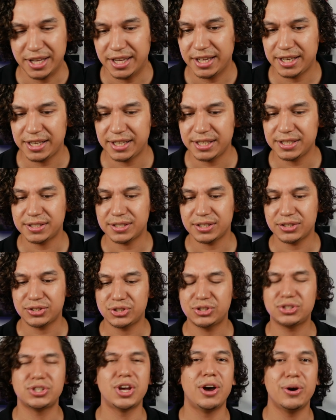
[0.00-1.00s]
He's
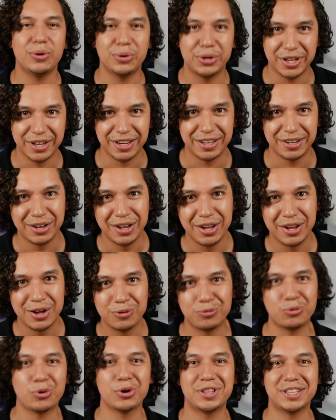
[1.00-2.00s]
so good
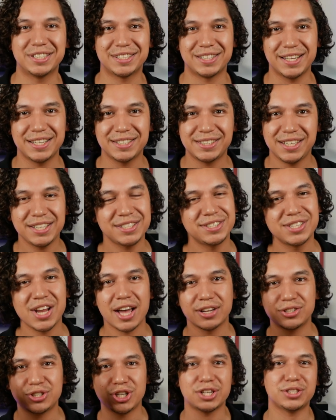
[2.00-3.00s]
for this list. He's
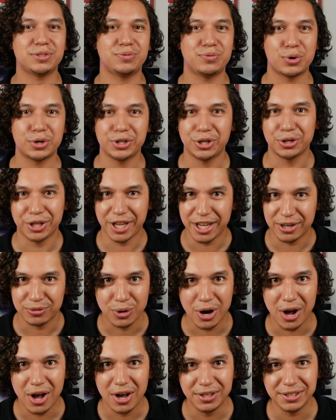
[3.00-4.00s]
not just for your
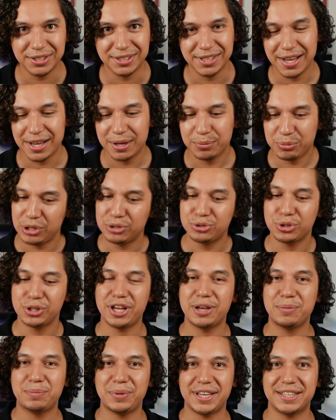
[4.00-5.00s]
Gitrogs. Putrid
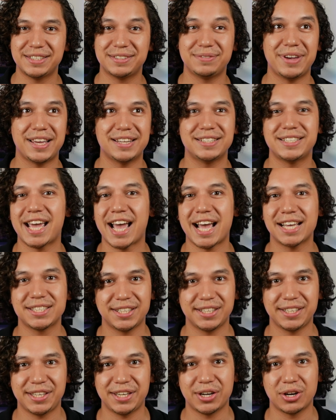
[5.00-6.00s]
Imp is
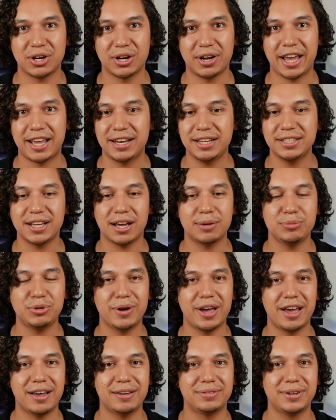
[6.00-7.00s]
fantastic here. Anytime you
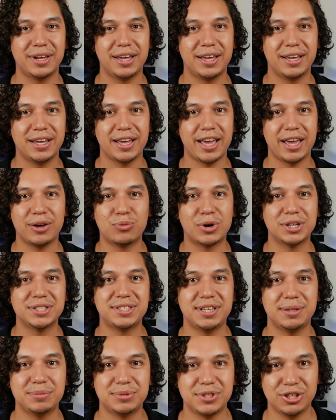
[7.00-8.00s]
have a 1
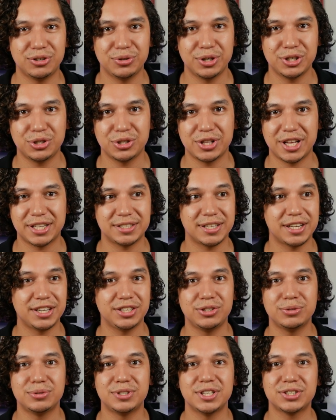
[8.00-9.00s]
CMC creature that's
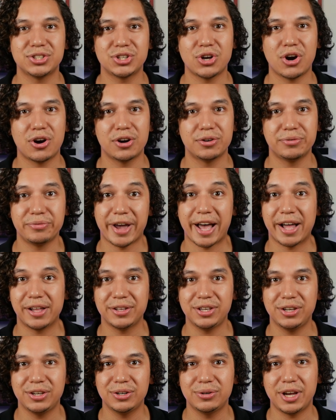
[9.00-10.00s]
letting you discard
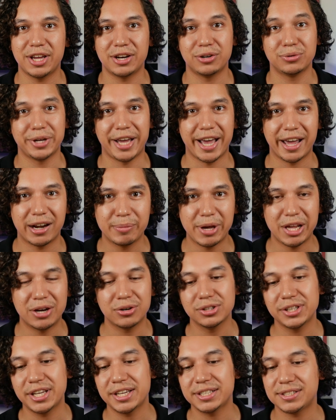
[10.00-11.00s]
value in a
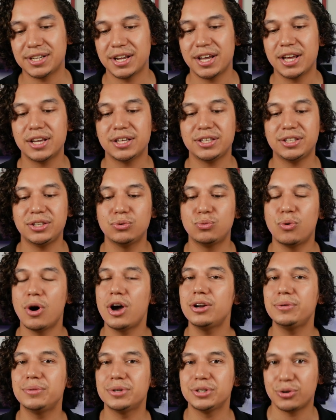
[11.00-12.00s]
Reanimator list, you
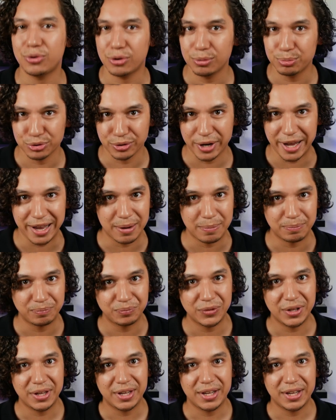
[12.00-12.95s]
want to incorporate him.